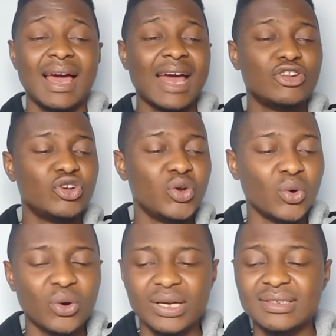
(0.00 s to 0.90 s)
I don't
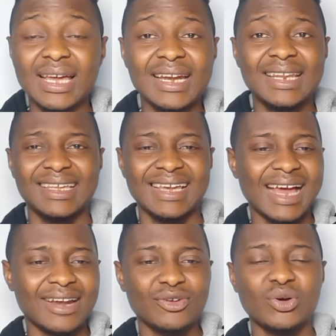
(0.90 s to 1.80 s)
know exactly.
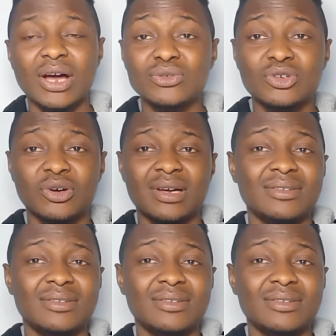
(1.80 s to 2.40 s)
I don't know how to go.